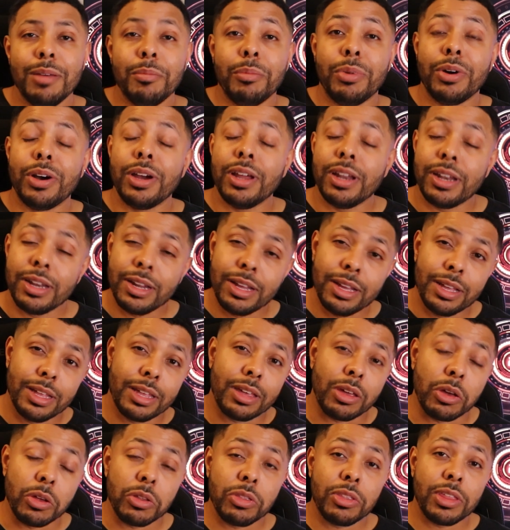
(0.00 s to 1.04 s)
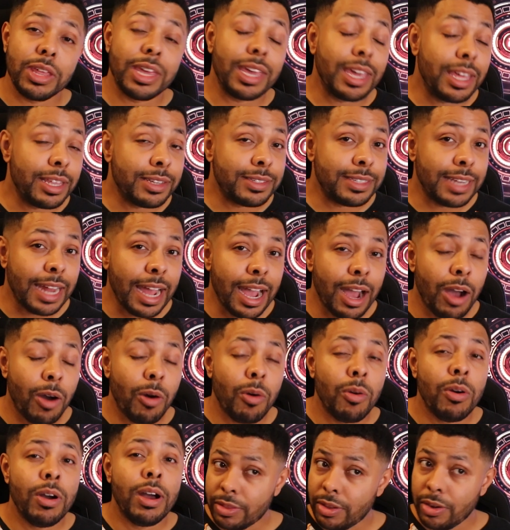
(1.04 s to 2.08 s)
But good thing is
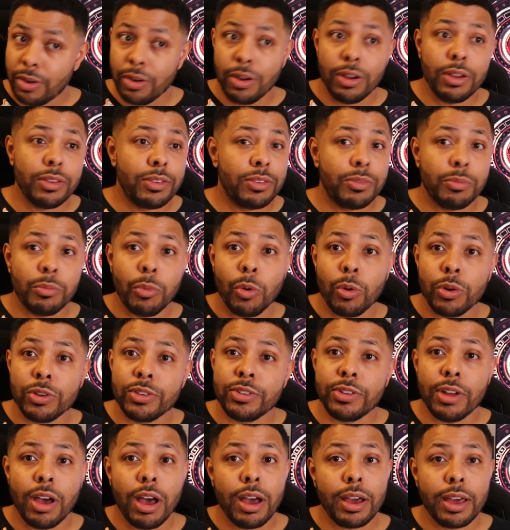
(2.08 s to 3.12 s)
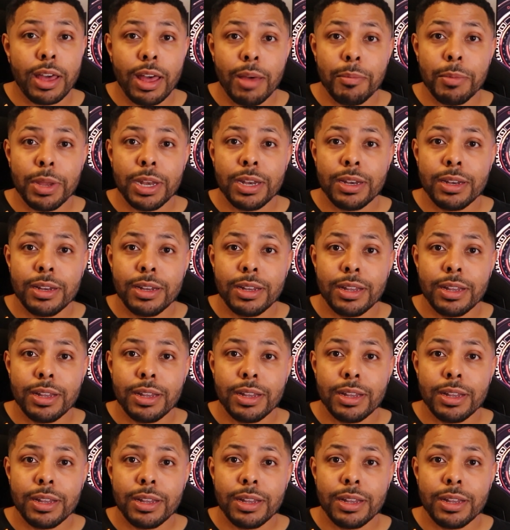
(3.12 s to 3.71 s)
now there is more stock coming.